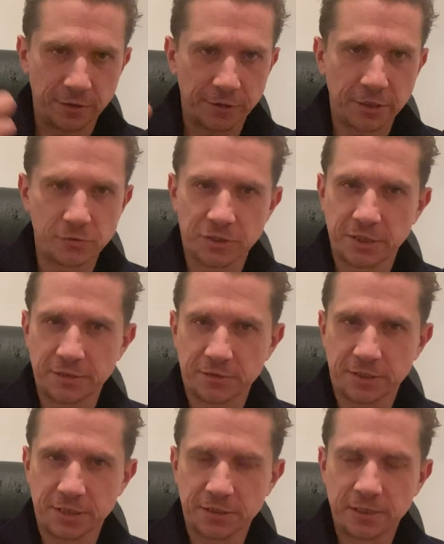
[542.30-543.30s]
and those kinds
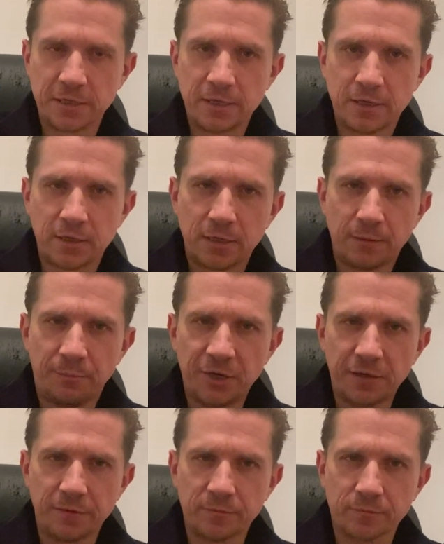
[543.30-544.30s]
of things.
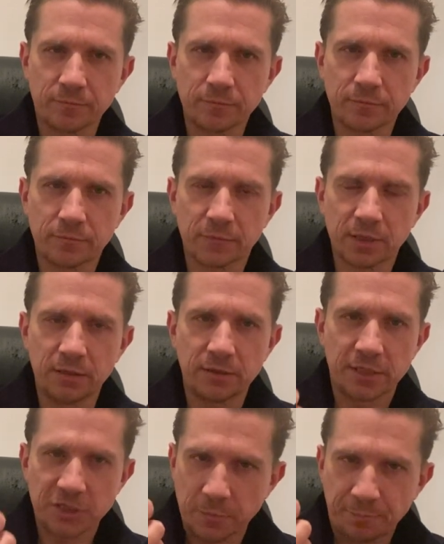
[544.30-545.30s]
But
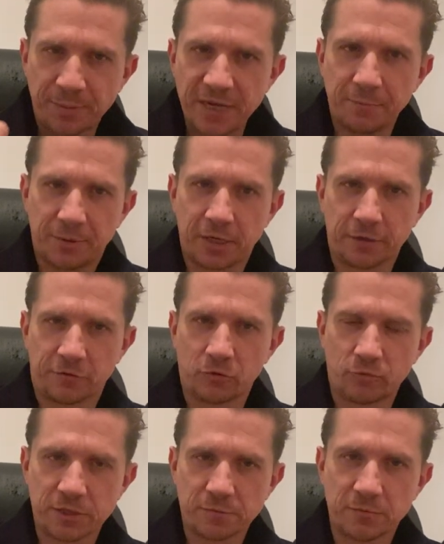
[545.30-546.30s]
there's a big part of
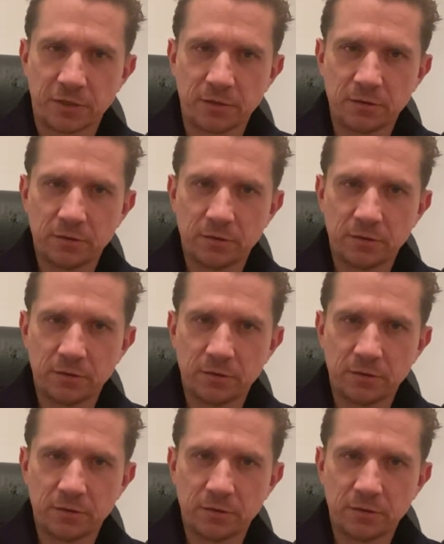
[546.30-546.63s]
charisma